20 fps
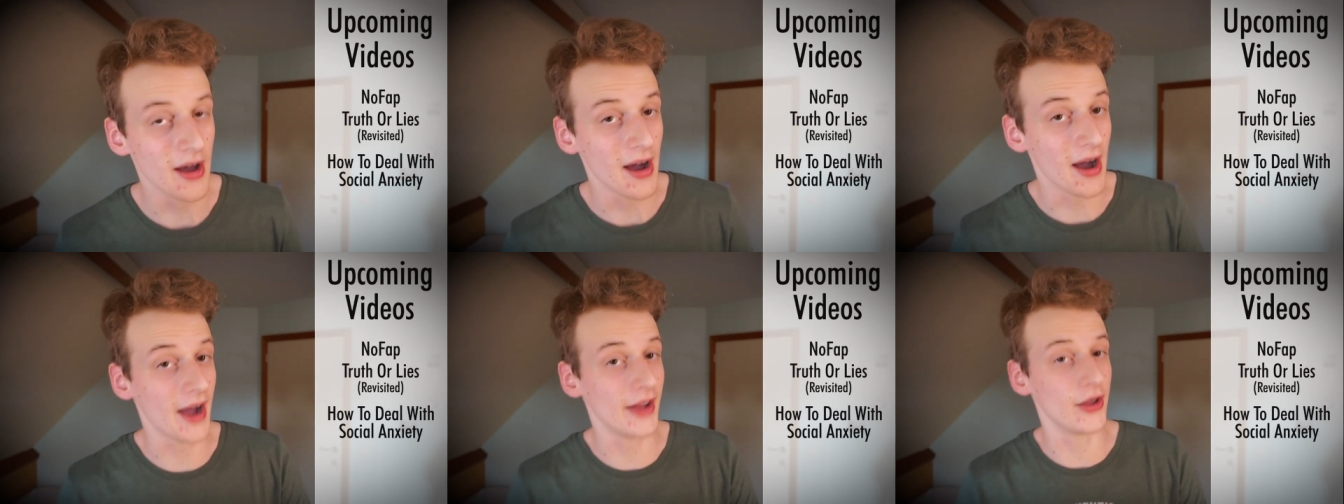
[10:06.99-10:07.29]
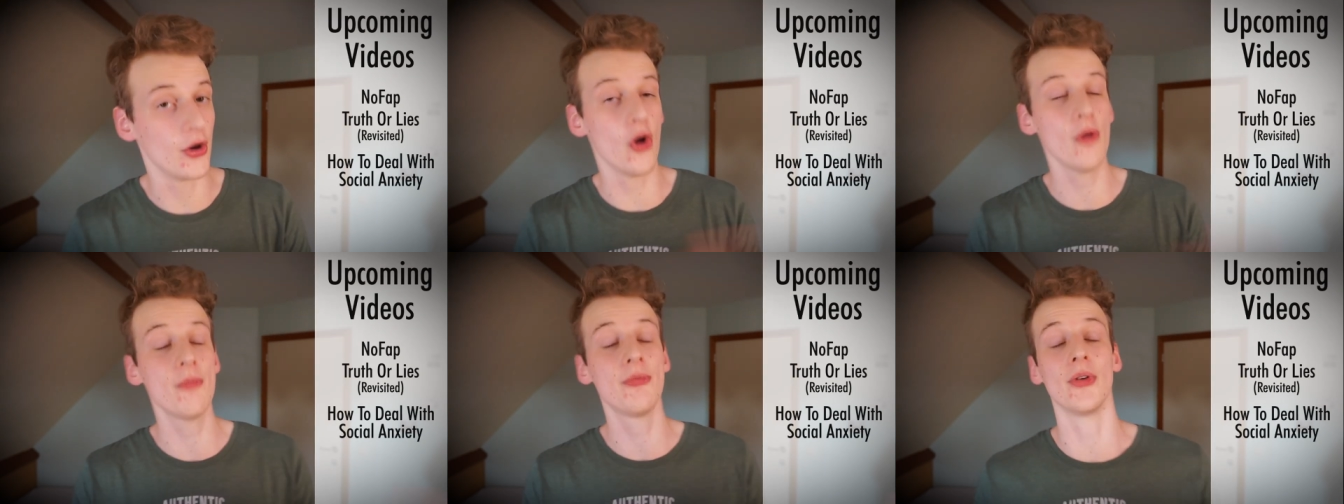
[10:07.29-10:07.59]
I
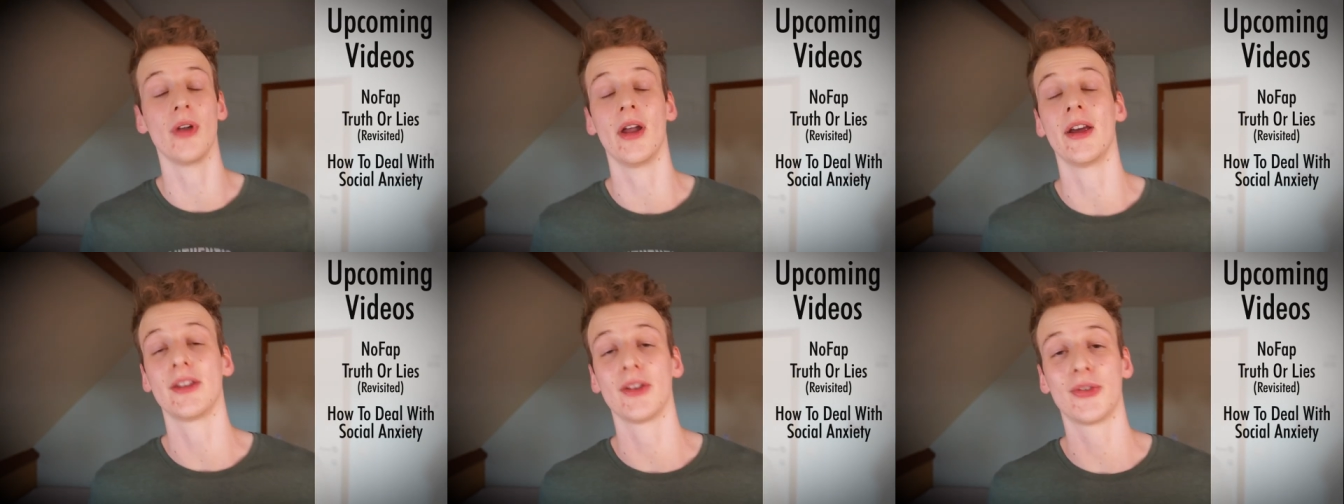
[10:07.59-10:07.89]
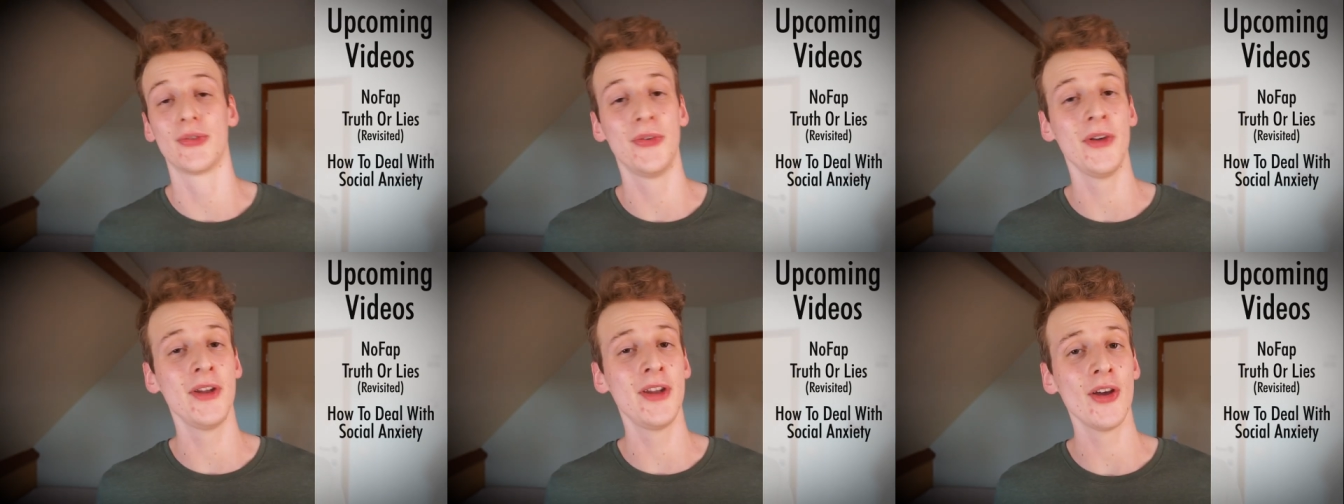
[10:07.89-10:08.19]
hope you liked this
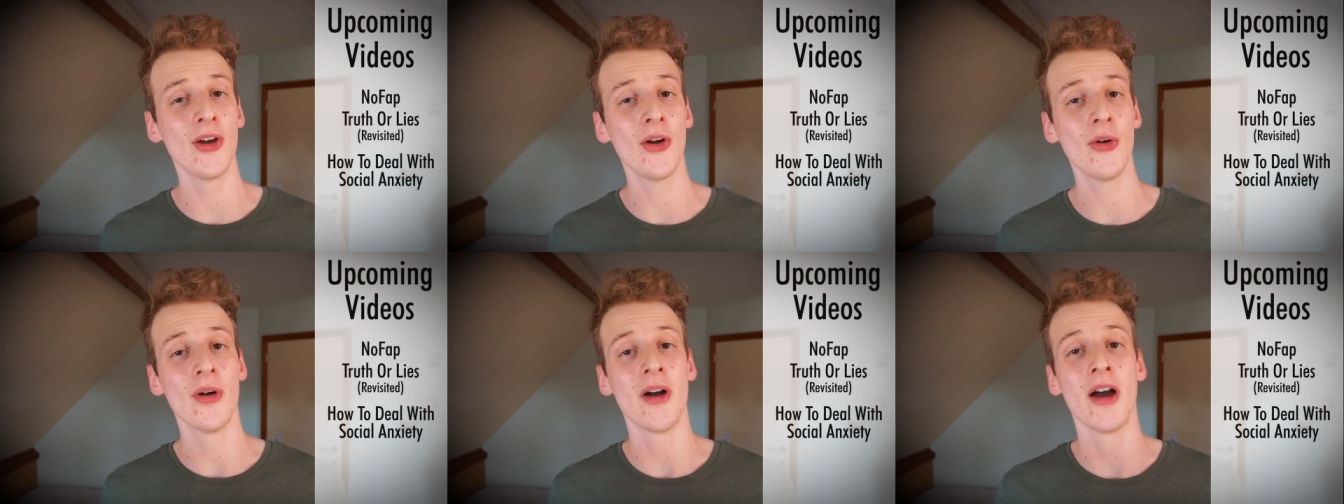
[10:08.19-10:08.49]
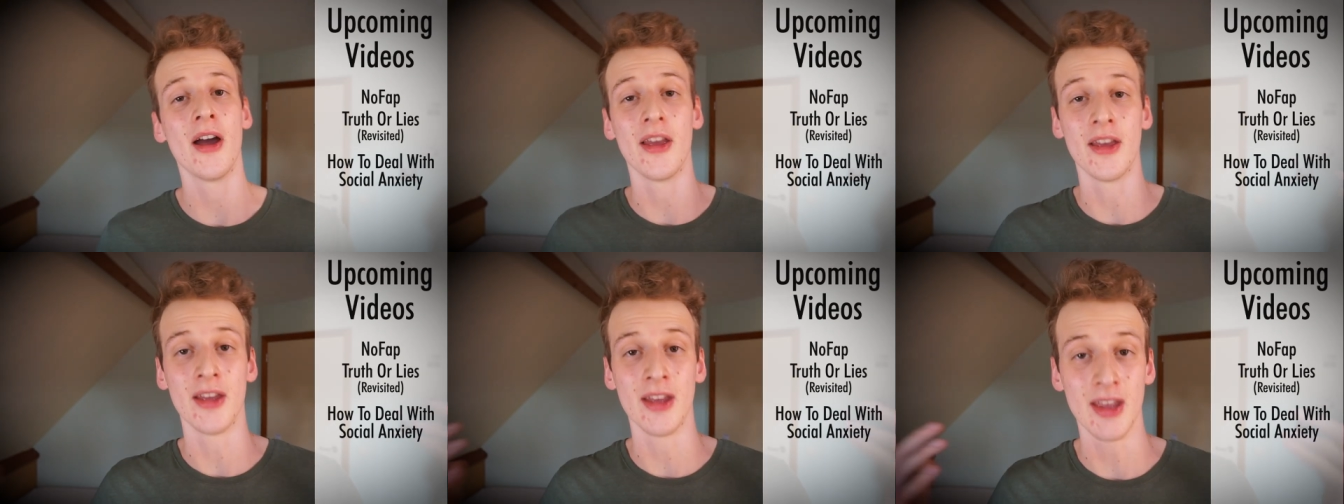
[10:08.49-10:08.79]
video.
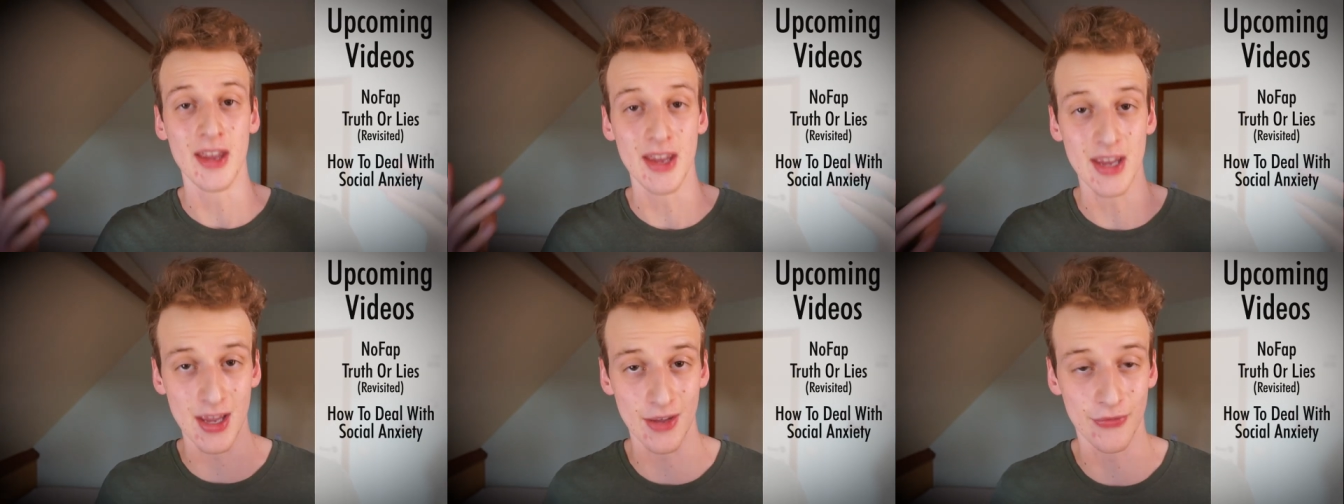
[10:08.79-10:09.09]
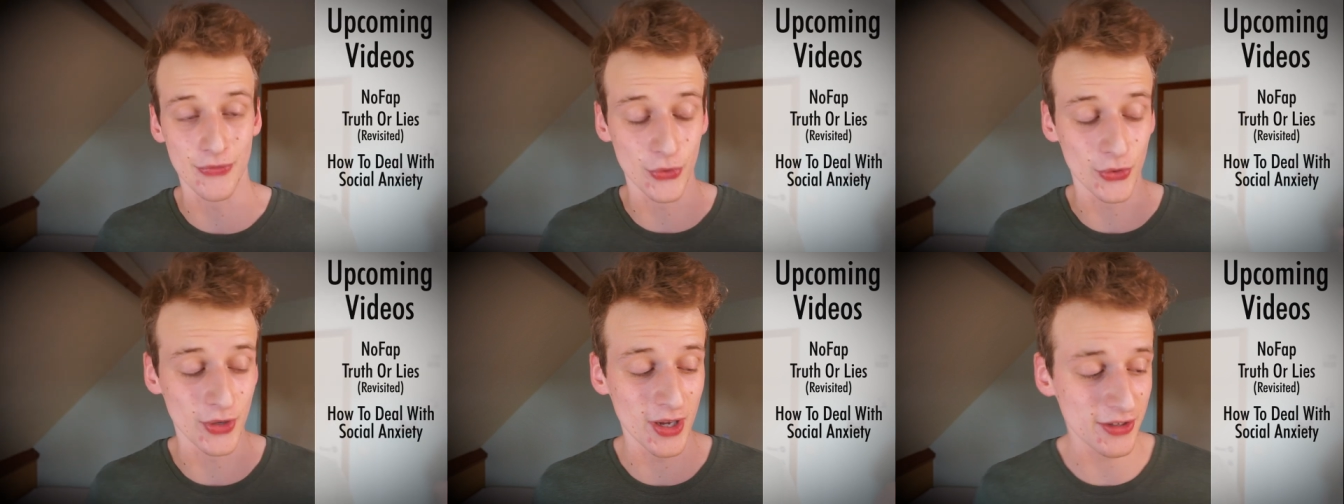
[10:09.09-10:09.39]

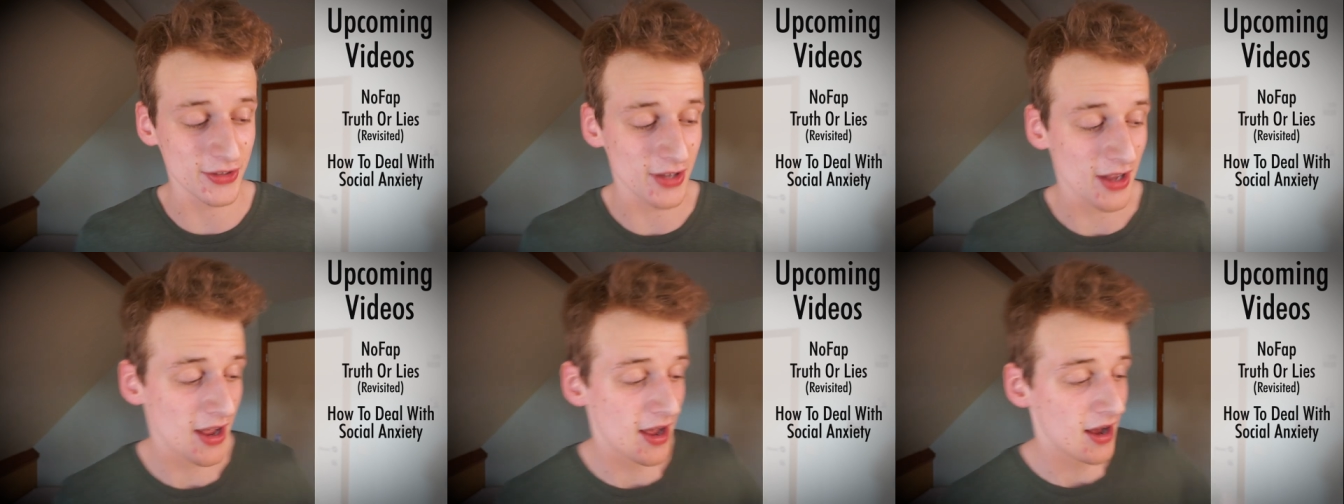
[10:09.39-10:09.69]
If you did,